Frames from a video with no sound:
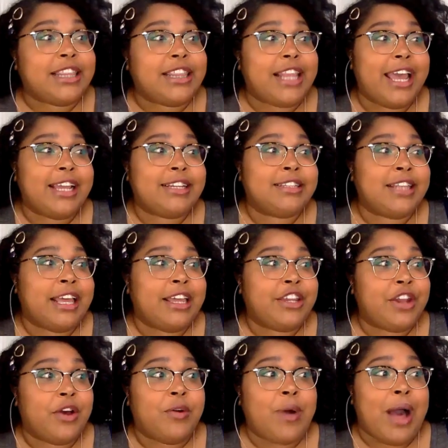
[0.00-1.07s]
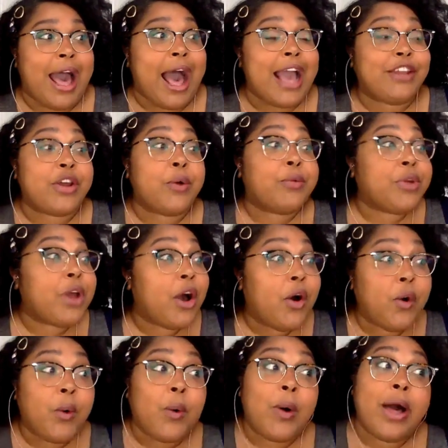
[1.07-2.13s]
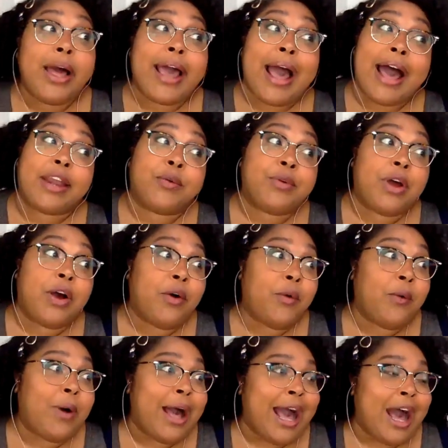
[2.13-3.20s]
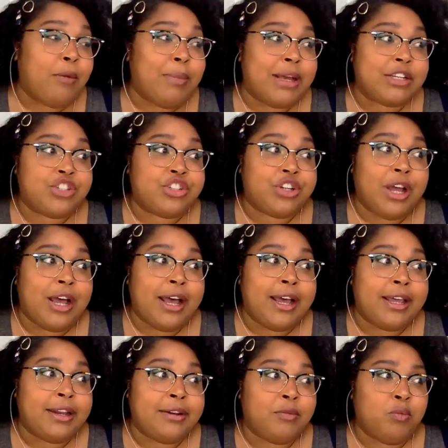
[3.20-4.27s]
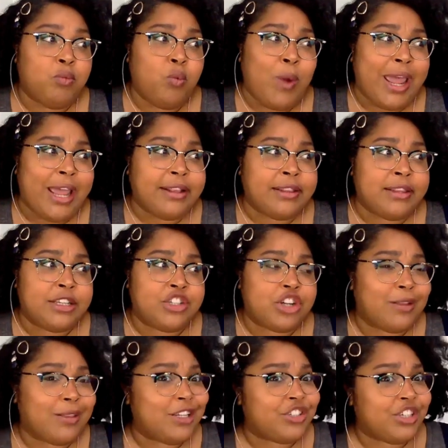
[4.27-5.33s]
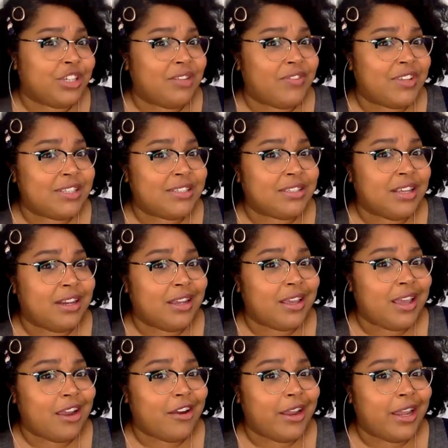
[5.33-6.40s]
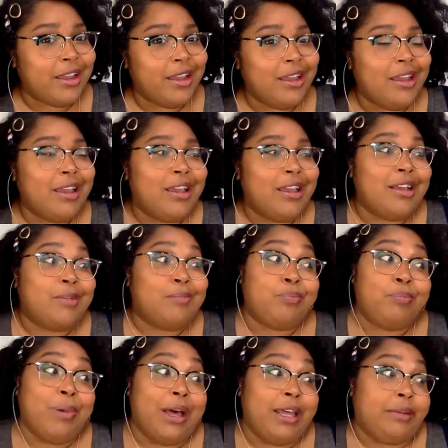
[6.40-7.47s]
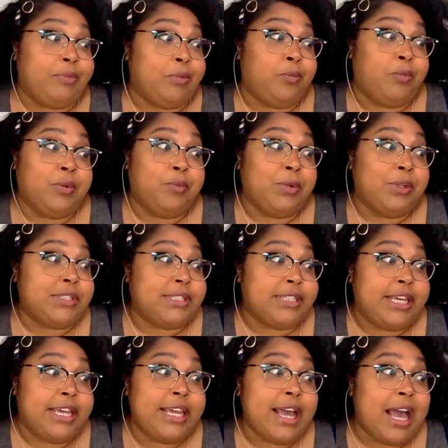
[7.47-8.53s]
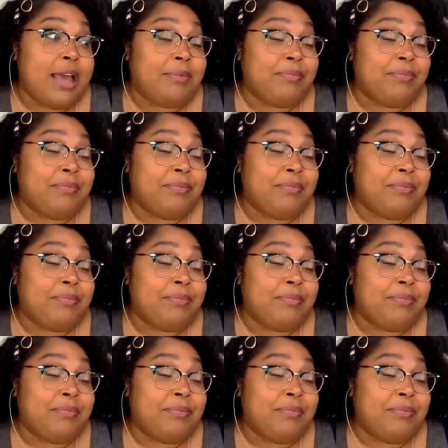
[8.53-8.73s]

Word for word: They like the you know. I, I don't know. I don't know how much uh, weight the Charlie Sheen of it's going to carry but we'll see. I mean, I